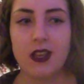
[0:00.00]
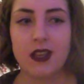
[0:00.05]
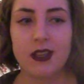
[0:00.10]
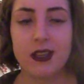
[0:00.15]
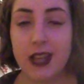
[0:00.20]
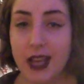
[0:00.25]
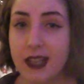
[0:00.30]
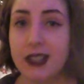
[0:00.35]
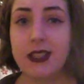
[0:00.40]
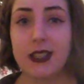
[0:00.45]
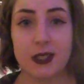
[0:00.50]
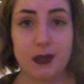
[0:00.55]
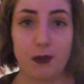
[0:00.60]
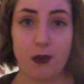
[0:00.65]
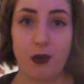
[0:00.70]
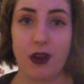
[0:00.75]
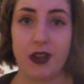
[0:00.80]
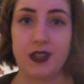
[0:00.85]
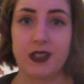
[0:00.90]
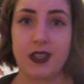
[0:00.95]
Yes, it's
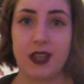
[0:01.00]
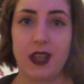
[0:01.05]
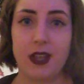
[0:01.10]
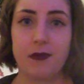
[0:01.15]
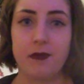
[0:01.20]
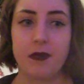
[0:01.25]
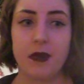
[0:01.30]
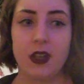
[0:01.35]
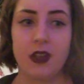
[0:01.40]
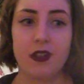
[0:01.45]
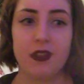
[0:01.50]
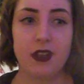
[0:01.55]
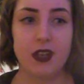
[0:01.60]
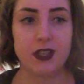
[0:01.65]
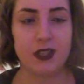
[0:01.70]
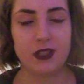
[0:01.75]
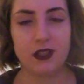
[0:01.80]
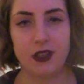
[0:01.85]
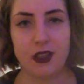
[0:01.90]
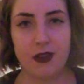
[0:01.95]
pricey,
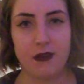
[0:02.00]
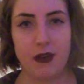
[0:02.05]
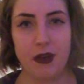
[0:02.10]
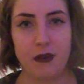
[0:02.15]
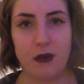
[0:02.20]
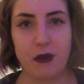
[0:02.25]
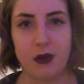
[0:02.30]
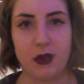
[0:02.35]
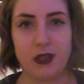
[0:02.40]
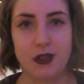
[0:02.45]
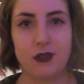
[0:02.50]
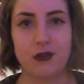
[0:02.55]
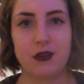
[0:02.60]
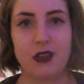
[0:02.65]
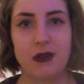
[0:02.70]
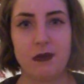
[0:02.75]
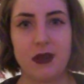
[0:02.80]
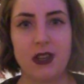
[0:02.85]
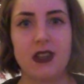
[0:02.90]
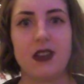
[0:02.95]
30-35 quid a
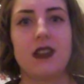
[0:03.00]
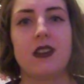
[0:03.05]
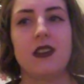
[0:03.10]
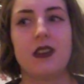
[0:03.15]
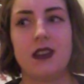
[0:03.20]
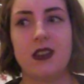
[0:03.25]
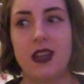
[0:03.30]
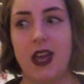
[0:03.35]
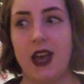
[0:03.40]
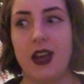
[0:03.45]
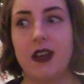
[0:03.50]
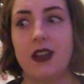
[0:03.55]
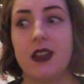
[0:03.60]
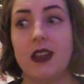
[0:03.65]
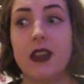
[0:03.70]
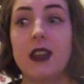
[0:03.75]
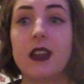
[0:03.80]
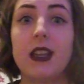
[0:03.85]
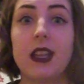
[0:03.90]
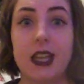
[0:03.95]
treatment. Yeah,
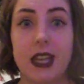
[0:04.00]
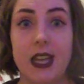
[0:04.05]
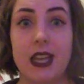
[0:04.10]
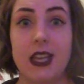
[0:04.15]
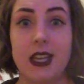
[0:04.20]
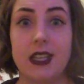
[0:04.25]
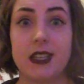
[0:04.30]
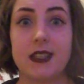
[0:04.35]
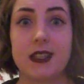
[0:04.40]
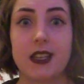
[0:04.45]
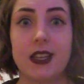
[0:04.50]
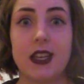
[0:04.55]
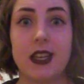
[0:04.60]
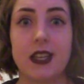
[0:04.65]
it is.